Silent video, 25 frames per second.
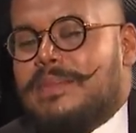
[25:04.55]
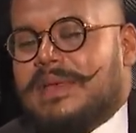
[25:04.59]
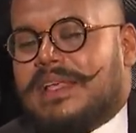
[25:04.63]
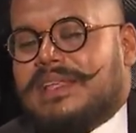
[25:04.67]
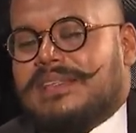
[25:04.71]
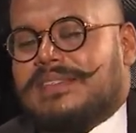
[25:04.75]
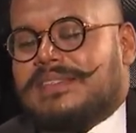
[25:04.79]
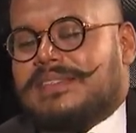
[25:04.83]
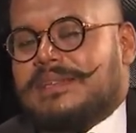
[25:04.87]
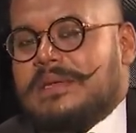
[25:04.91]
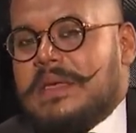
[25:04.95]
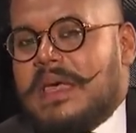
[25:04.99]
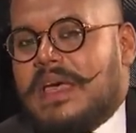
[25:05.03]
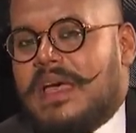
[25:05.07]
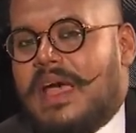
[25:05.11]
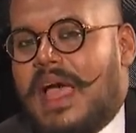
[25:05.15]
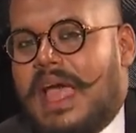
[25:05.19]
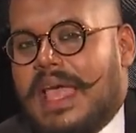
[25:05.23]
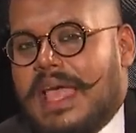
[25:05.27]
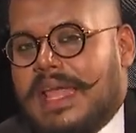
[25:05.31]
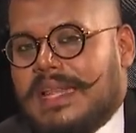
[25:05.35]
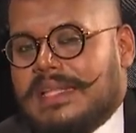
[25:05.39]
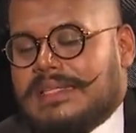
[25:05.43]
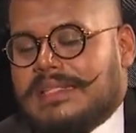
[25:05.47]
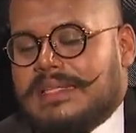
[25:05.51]
because
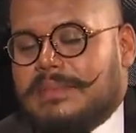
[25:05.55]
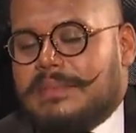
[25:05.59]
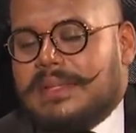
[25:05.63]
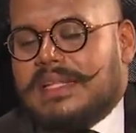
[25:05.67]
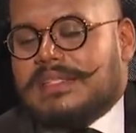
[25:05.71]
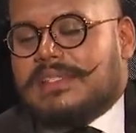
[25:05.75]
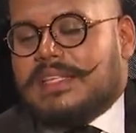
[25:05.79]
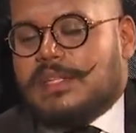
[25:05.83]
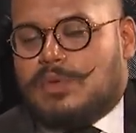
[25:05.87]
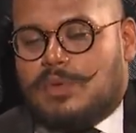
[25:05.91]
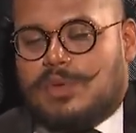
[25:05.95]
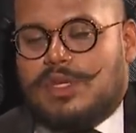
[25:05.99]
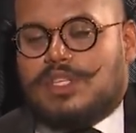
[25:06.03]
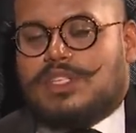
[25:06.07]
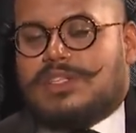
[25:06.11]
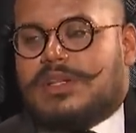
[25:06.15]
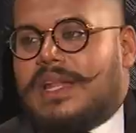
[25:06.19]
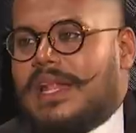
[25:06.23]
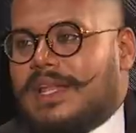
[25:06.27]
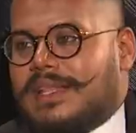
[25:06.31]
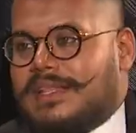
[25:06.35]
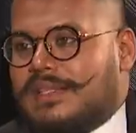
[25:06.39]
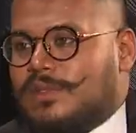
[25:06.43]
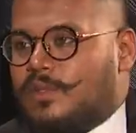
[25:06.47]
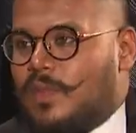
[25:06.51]
I had a similar situation
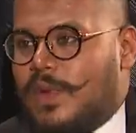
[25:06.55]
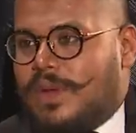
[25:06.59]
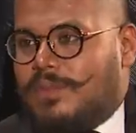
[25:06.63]
like this